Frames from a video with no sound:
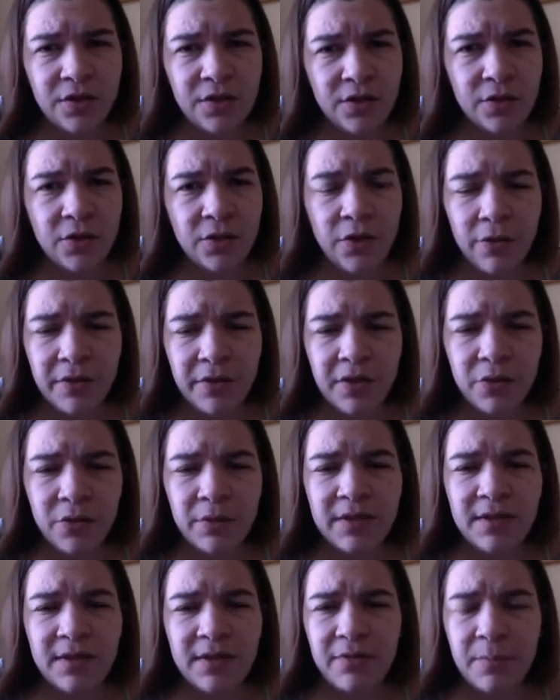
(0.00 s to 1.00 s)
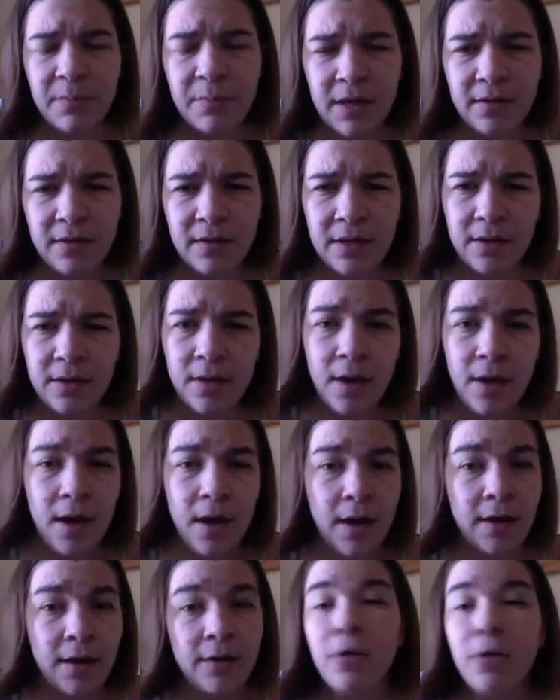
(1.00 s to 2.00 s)
You can go in there with stuff in mind. Like,
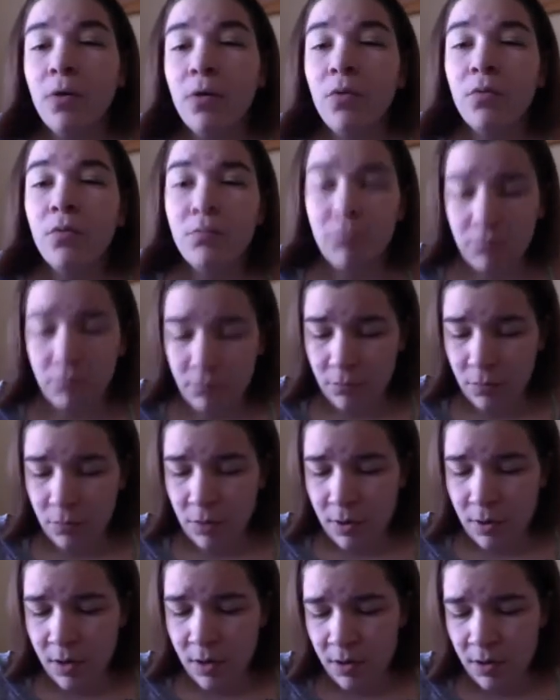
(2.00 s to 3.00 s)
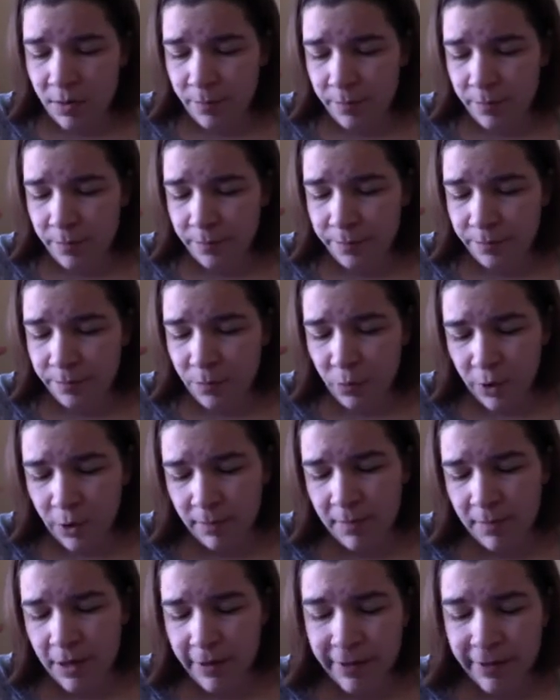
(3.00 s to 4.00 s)
I know what I'm
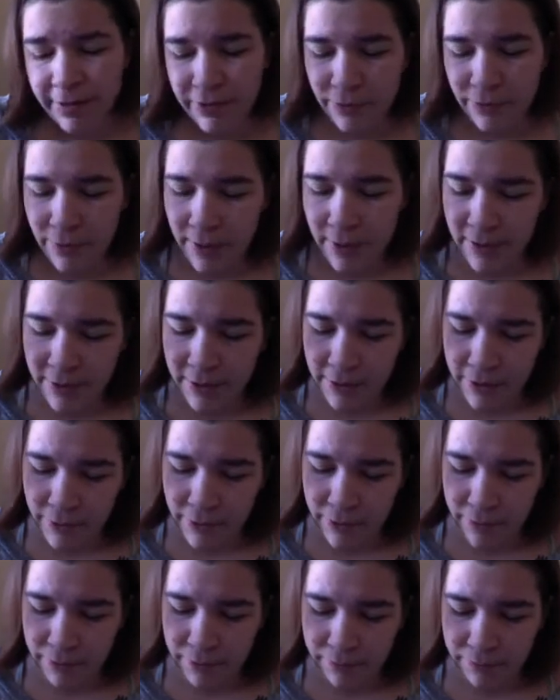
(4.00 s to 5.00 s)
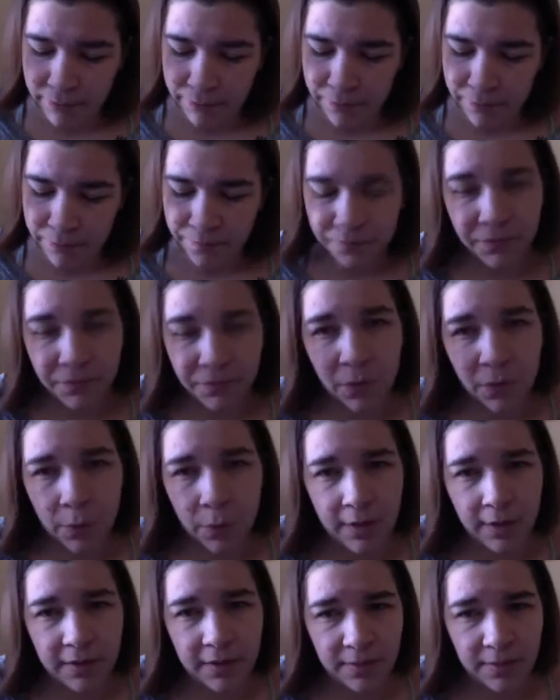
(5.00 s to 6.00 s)
married to. I know where
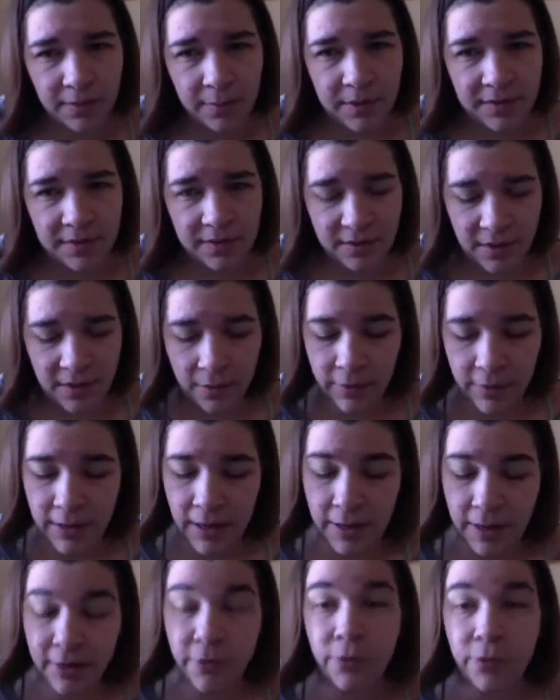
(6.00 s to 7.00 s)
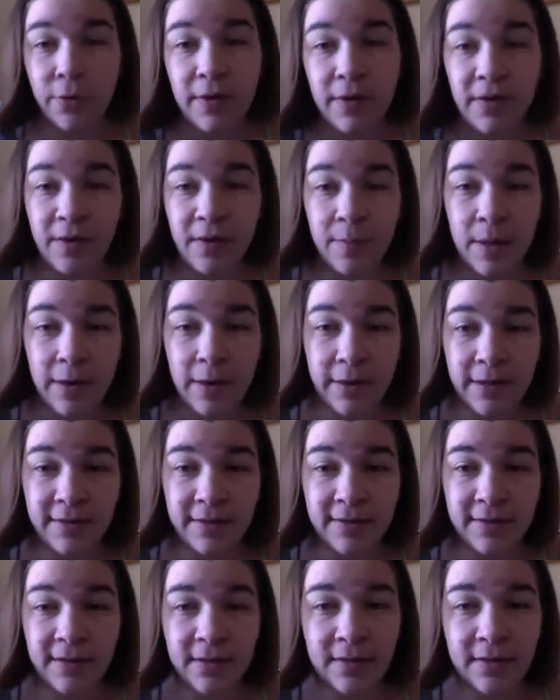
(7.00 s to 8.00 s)
I think the piece is going. I know who I think my
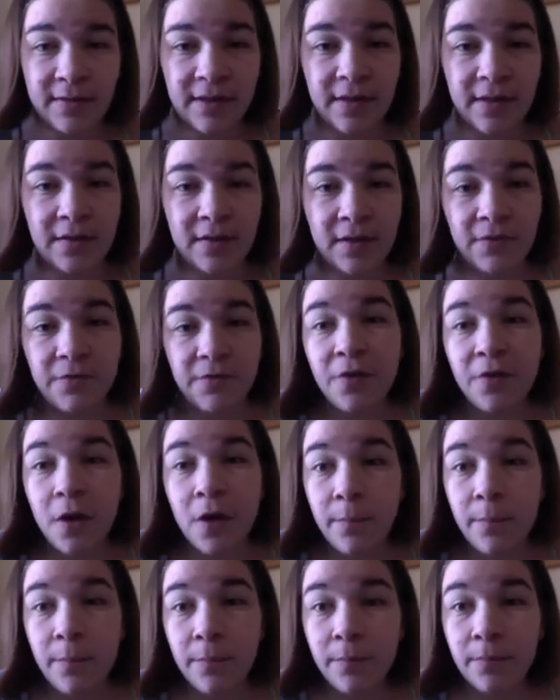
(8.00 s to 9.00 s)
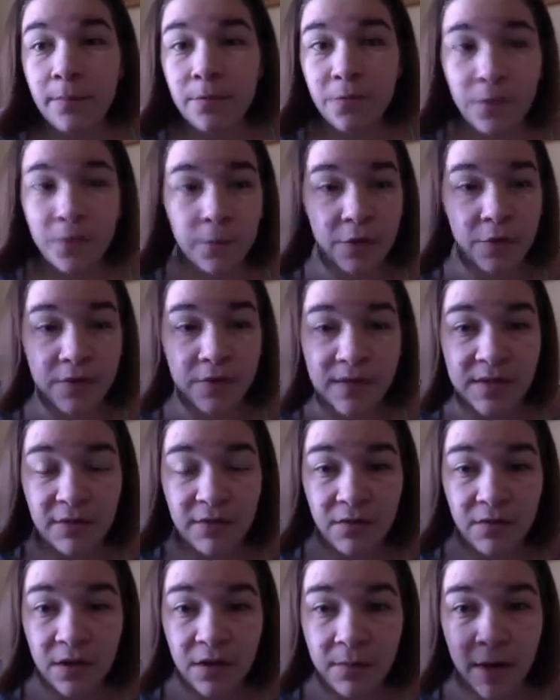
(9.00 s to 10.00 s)
audience is. And then from receiving
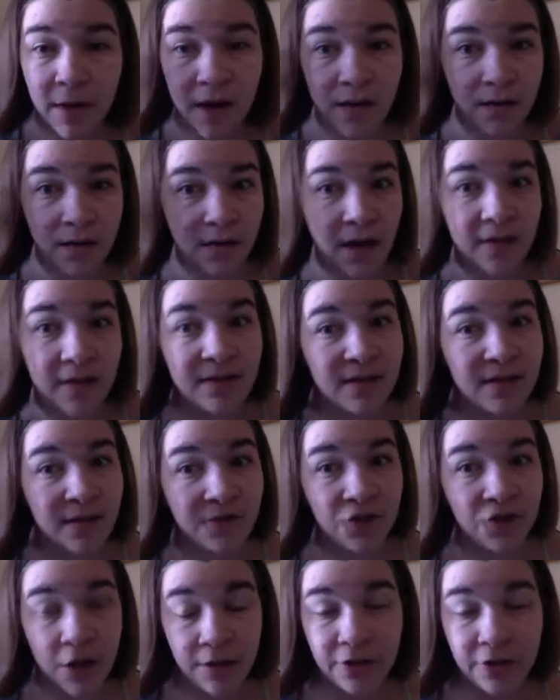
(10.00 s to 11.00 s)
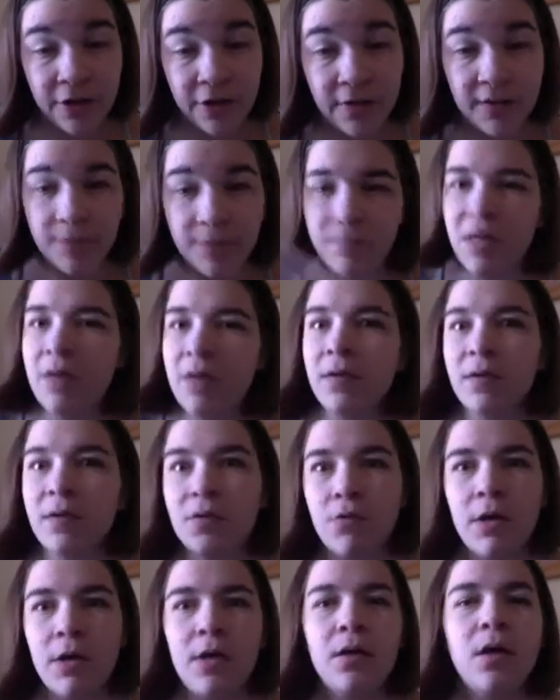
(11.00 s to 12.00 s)
feedback, that stuff changes. And that's
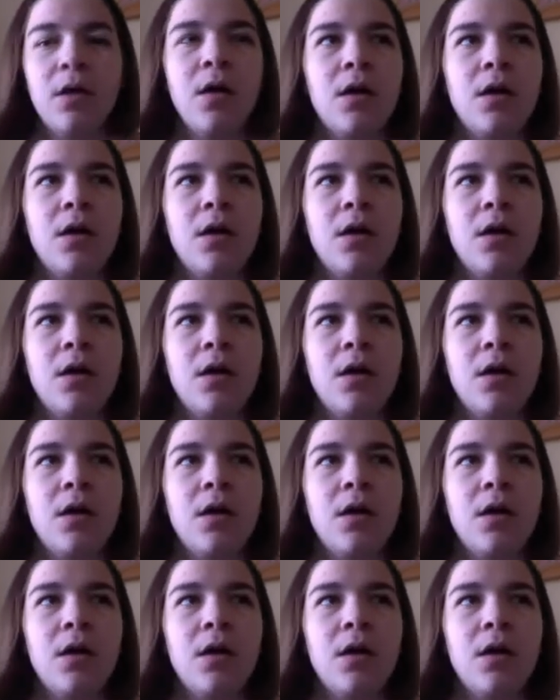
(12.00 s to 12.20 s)
great.